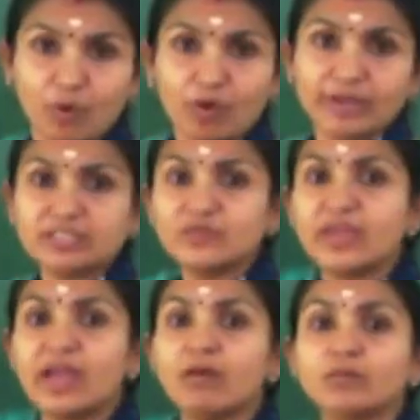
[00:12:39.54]
points
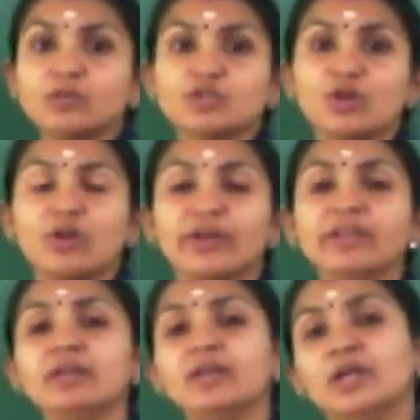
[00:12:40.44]
we have to join
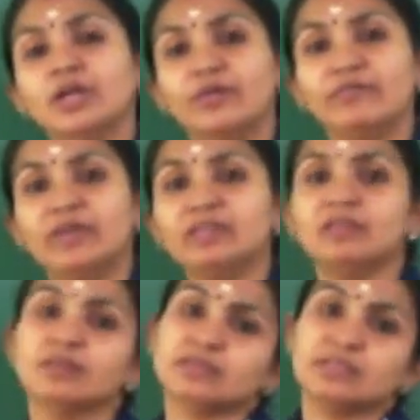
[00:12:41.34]
with
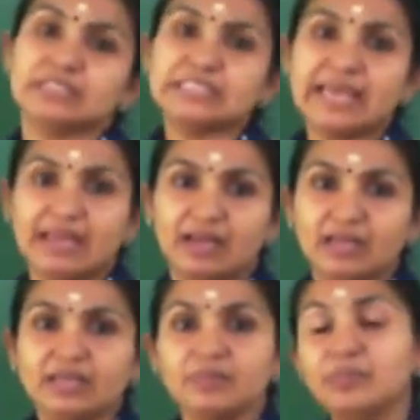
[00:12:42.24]
scale,
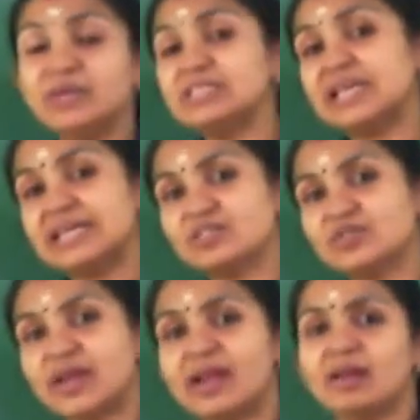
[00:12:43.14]
means a
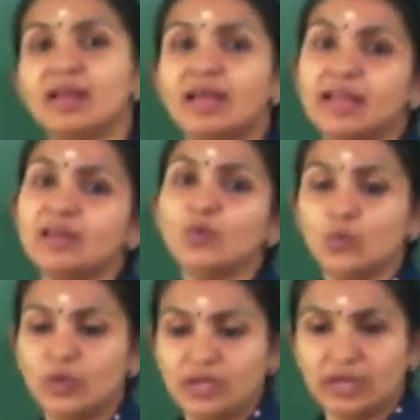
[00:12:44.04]
straight line
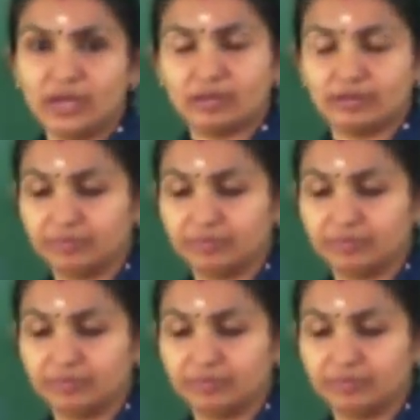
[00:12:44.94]
we need.